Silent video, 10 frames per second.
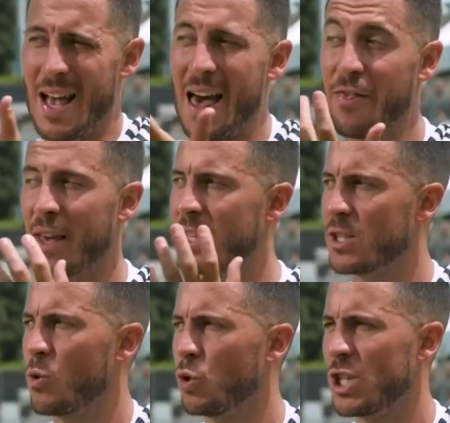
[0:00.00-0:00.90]
I think
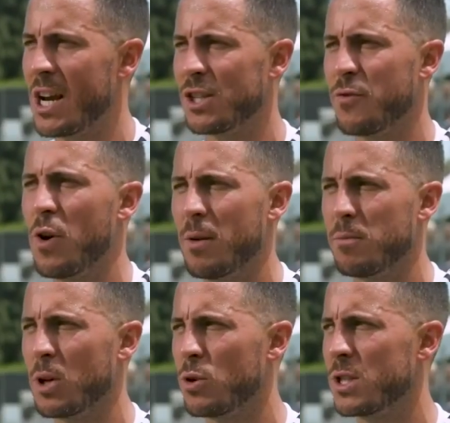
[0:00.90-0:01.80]
it's a good challenge for
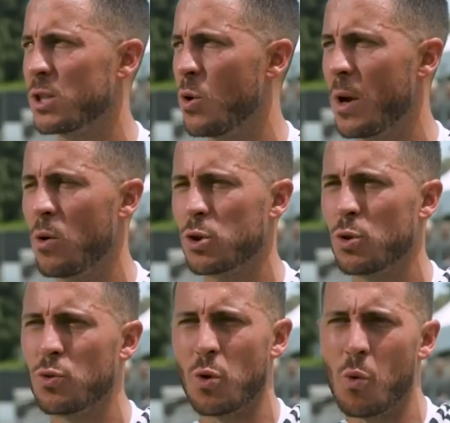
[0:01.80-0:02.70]
him because he's going
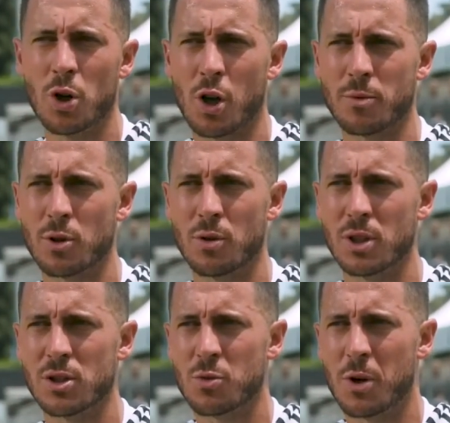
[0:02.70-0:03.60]
also to the World Cup, so
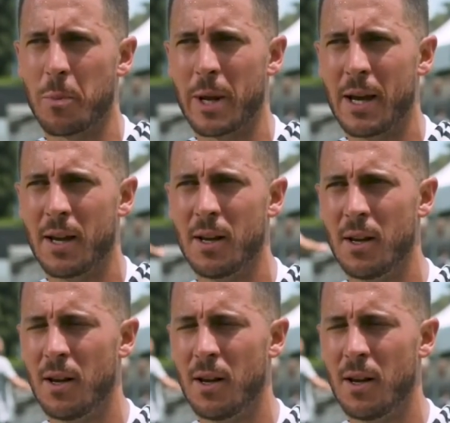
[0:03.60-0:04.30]
he just want to play.